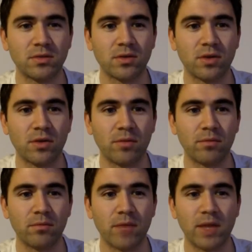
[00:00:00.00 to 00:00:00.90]
got
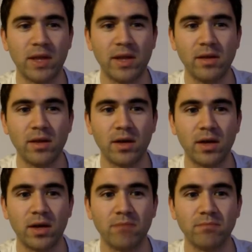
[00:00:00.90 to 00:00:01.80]
any,
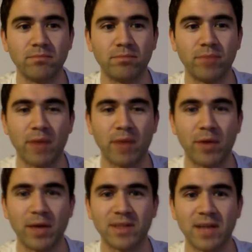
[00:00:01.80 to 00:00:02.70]
but yeah, we'll
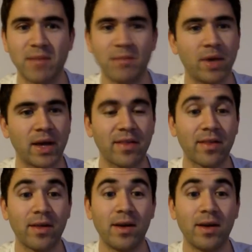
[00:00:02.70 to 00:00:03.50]
get to them, I guess.